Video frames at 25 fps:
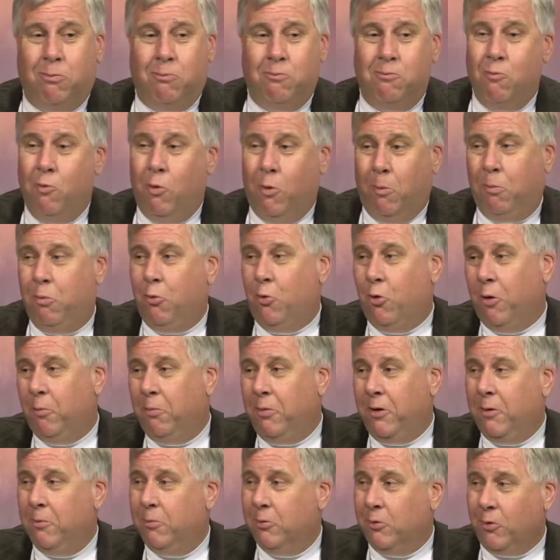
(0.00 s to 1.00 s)
real poor
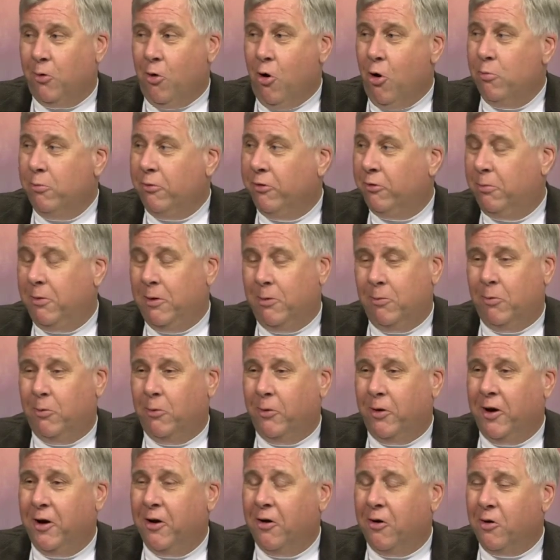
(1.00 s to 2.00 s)
people or homeless people
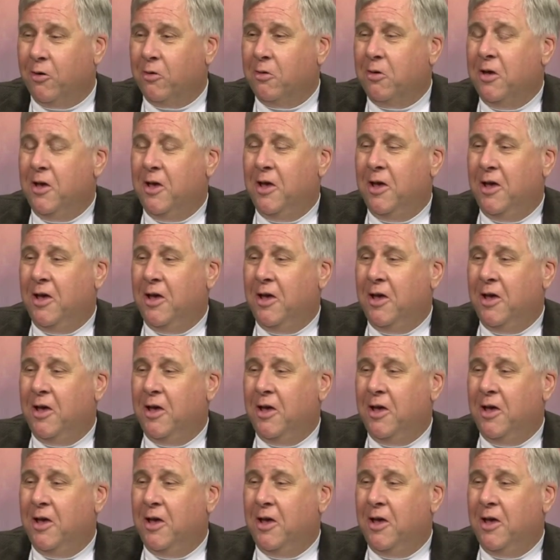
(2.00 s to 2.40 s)
here.